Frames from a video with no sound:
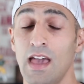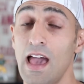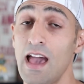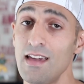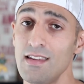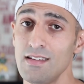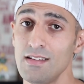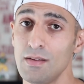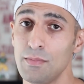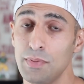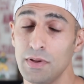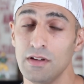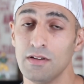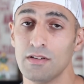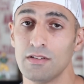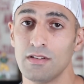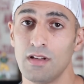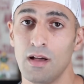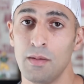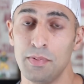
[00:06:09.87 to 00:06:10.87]
And it
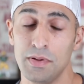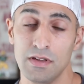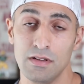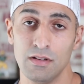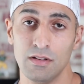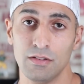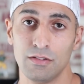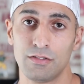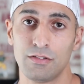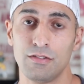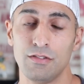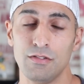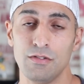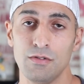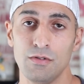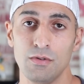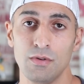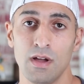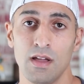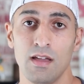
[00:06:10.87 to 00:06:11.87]
appeals
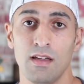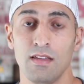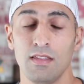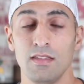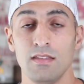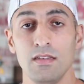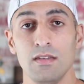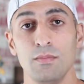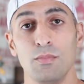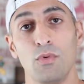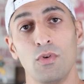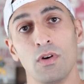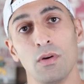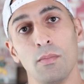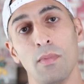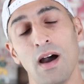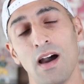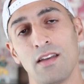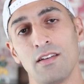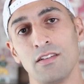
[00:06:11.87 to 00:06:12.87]
to the more
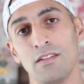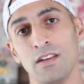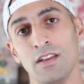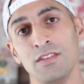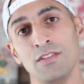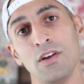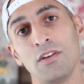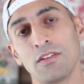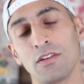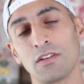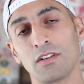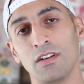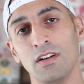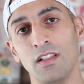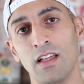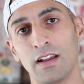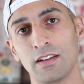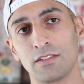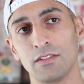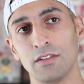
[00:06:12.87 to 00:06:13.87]
modern and younger
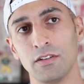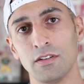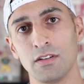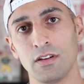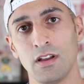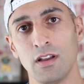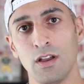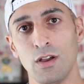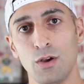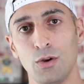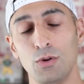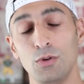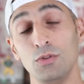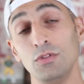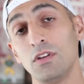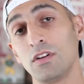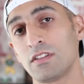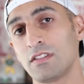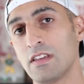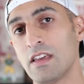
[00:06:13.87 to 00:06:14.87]
collector who
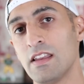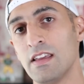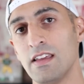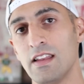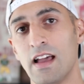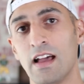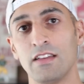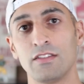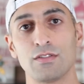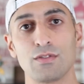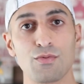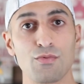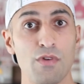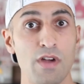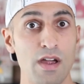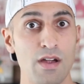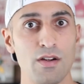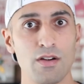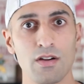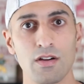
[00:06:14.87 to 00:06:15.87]
looks at it as a
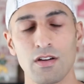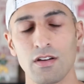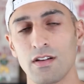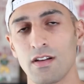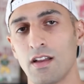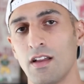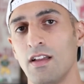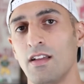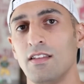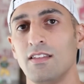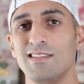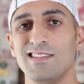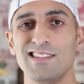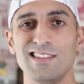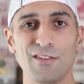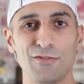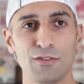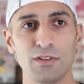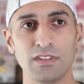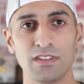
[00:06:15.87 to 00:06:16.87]
rarer,
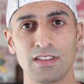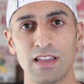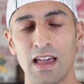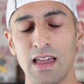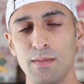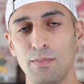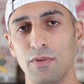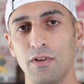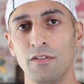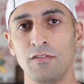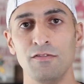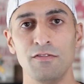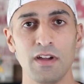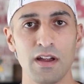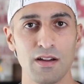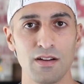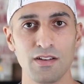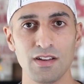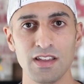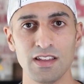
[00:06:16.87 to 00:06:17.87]
different type of
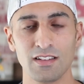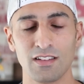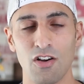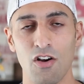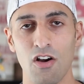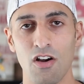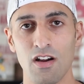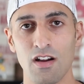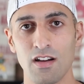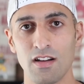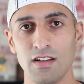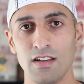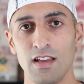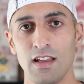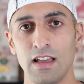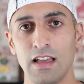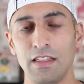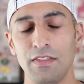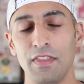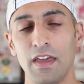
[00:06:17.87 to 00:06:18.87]
variant
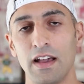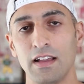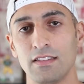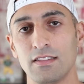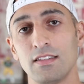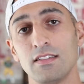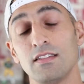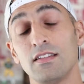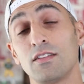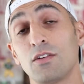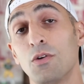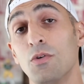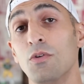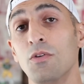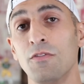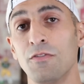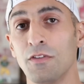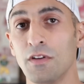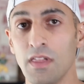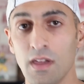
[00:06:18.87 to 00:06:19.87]
card that's
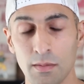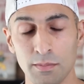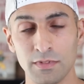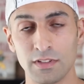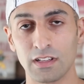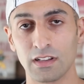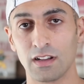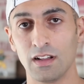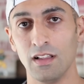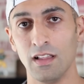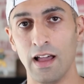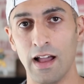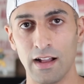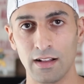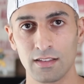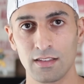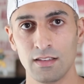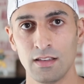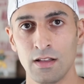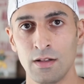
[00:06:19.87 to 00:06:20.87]
cool for them to
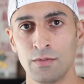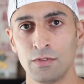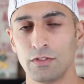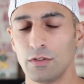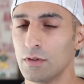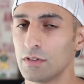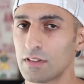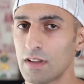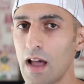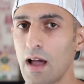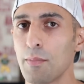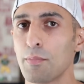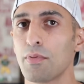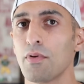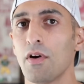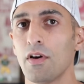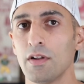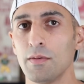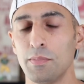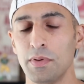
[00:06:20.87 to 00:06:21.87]
collect. So it's got
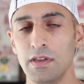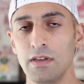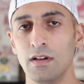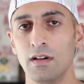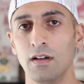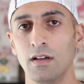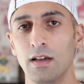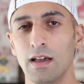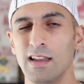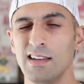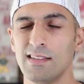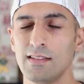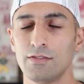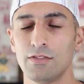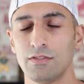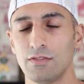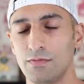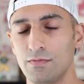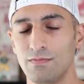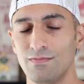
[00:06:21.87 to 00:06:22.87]
broad appeal,
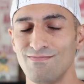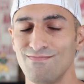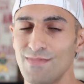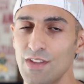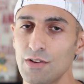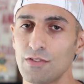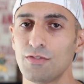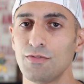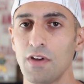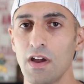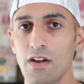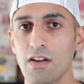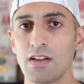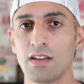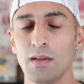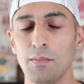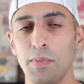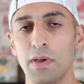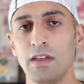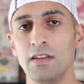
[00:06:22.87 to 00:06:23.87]
and there's
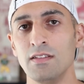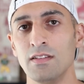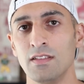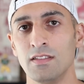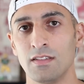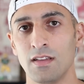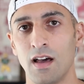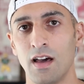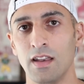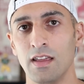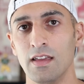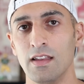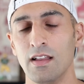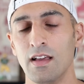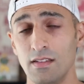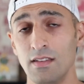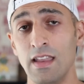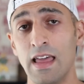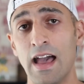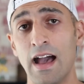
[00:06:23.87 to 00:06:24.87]
varying opinions on
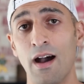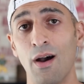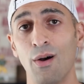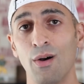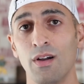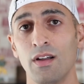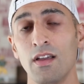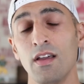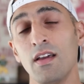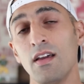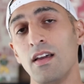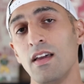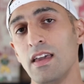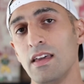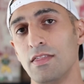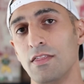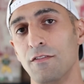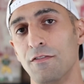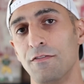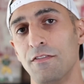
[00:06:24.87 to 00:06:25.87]
it. Now,
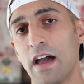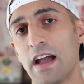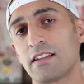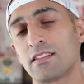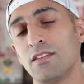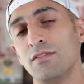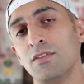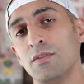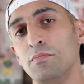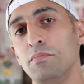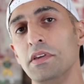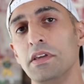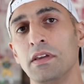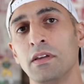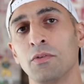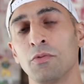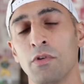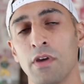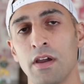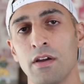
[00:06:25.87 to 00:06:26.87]
the fact of it
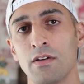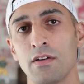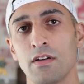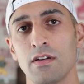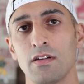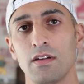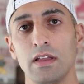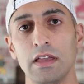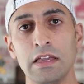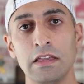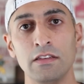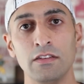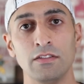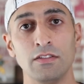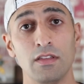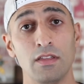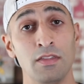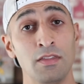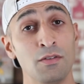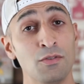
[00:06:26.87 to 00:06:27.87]
being rarer
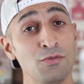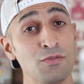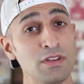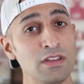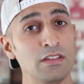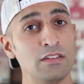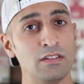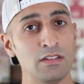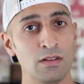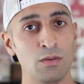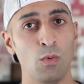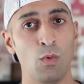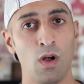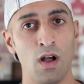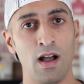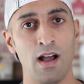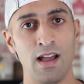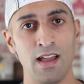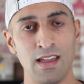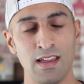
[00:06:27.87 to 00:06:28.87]
is the reason
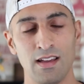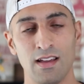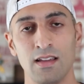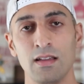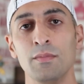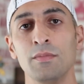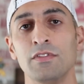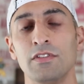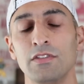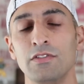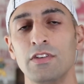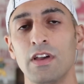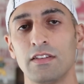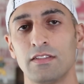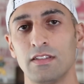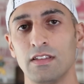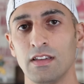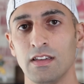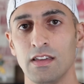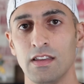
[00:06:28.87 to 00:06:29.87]
why I'm
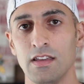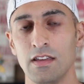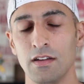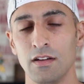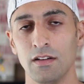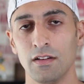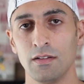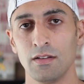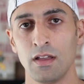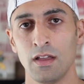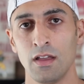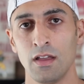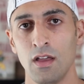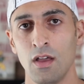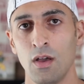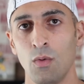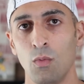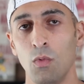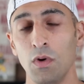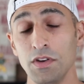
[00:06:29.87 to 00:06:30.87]
suggesting it here.
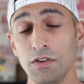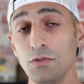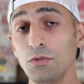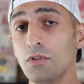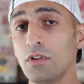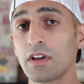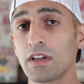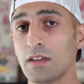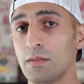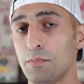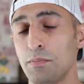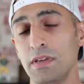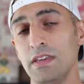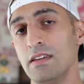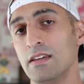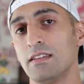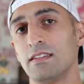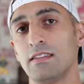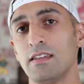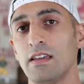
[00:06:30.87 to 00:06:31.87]
When you look at
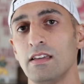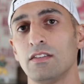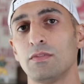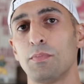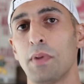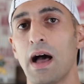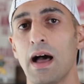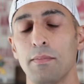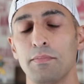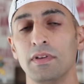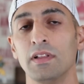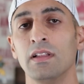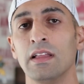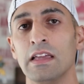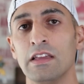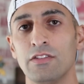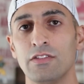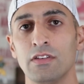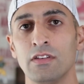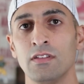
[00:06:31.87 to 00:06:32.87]
PSA's
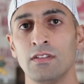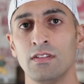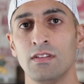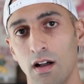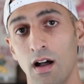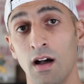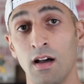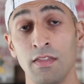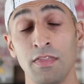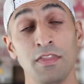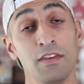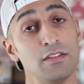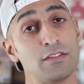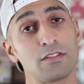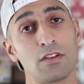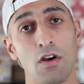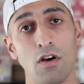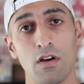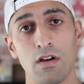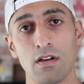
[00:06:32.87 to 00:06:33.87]
population on this
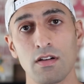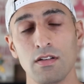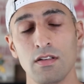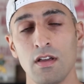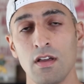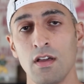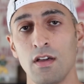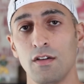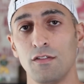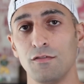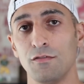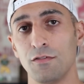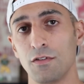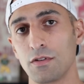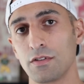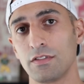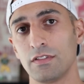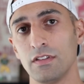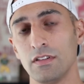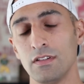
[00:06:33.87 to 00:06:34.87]
card
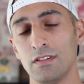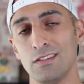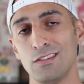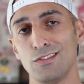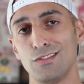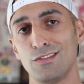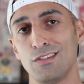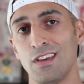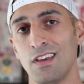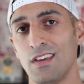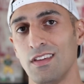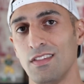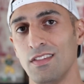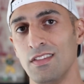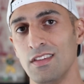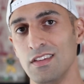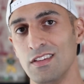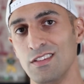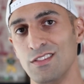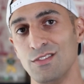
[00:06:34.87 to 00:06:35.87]
versus
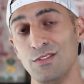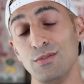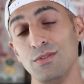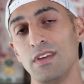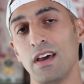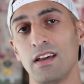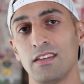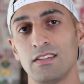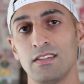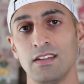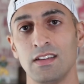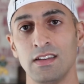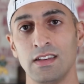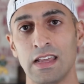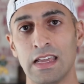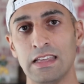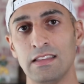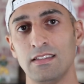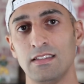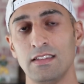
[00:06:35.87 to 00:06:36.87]
the
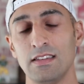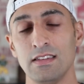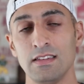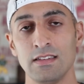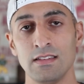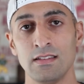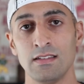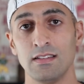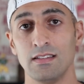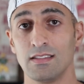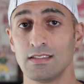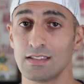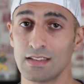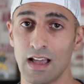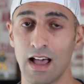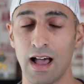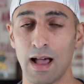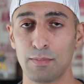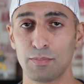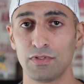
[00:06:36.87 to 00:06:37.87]
2019
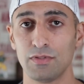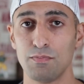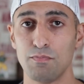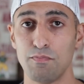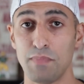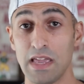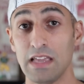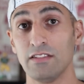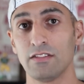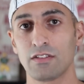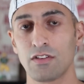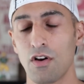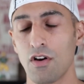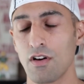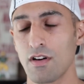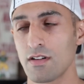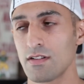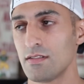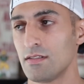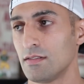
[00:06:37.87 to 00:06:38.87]
Topps base
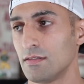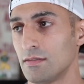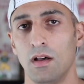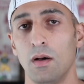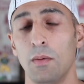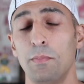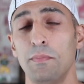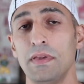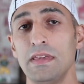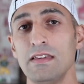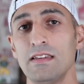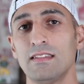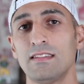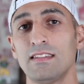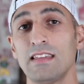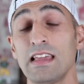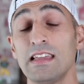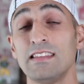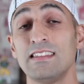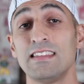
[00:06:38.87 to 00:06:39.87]
card, a
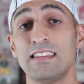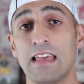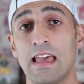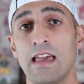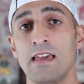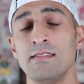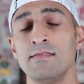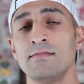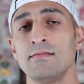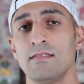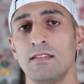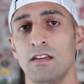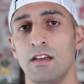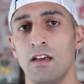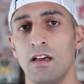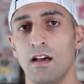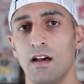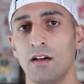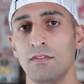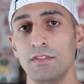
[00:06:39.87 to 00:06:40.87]
PSA 10
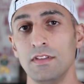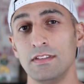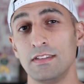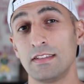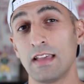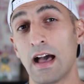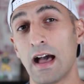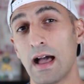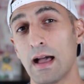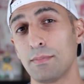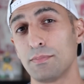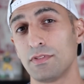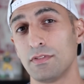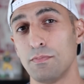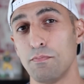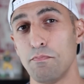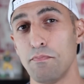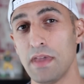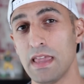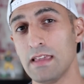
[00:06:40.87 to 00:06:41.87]
of the Topps
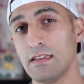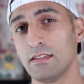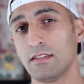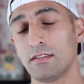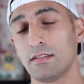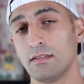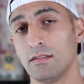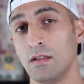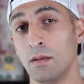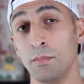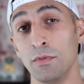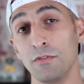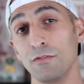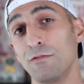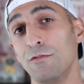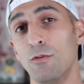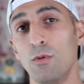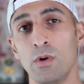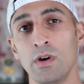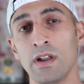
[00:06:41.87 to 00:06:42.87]
base number
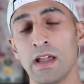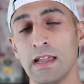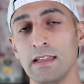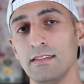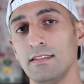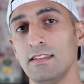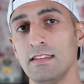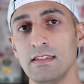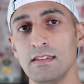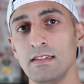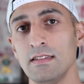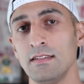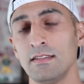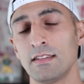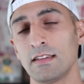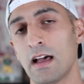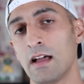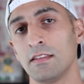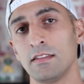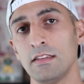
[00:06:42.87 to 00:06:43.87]
419
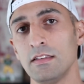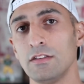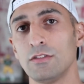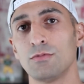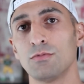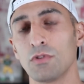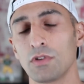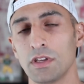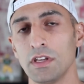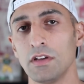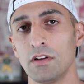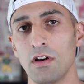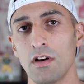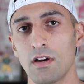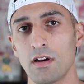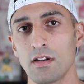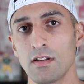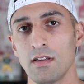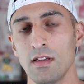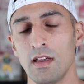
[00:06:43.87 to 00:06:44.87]
Tatis rookie
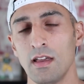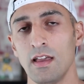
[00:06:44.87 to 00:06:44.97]
card